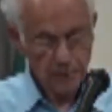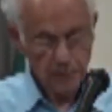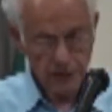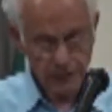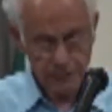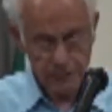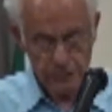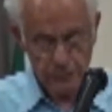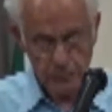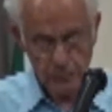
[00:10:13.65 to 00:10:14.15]

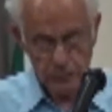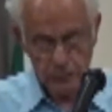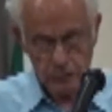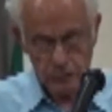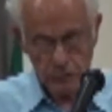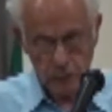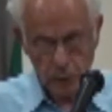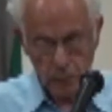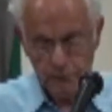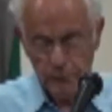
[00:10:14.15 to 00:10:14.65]
But
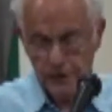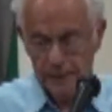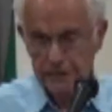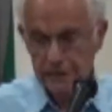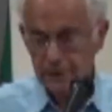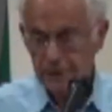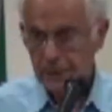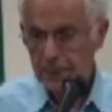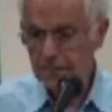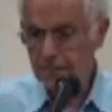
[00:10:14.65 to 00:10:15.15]
you know
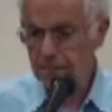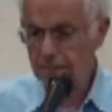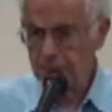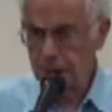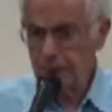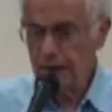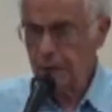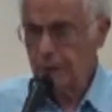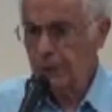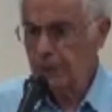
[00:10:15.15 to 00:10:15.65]
better than
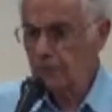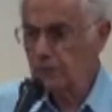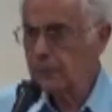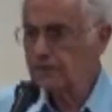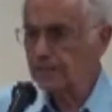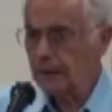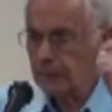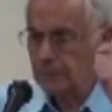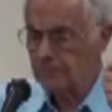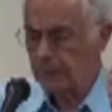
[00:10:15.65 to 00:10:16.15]
Cleaver, you
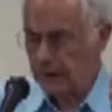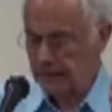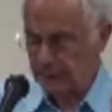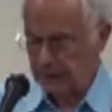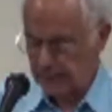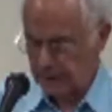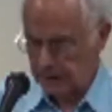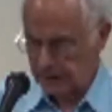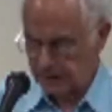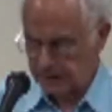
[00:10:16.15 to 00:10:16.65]
say
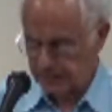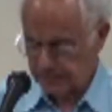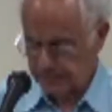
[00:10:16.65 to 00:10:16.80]
Ma'achel.